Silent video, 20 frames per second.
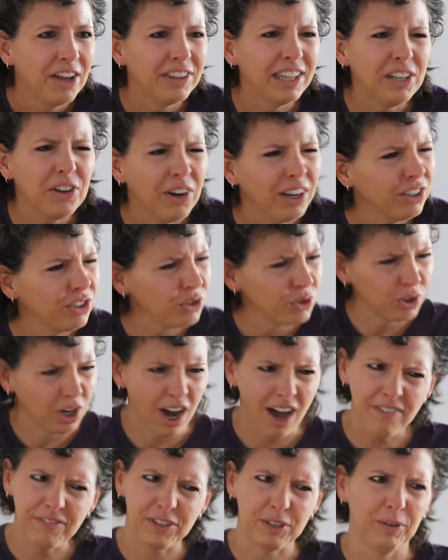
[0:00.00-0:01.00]
They know how to do
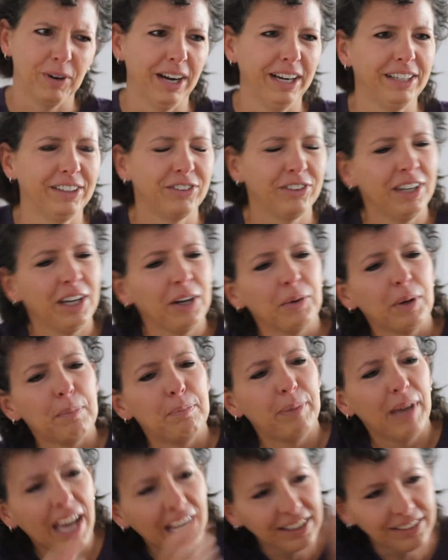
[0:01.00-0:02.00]
coffee, right? So then I
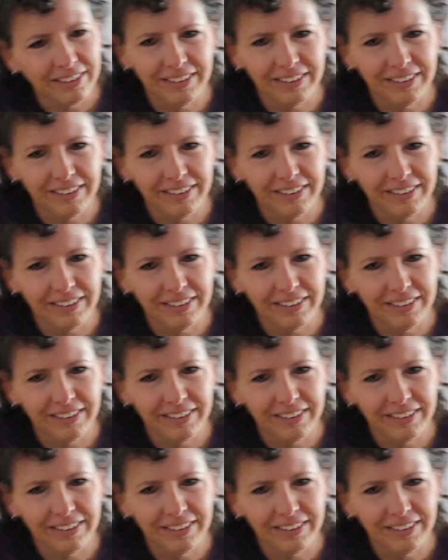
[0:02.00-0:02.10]
went back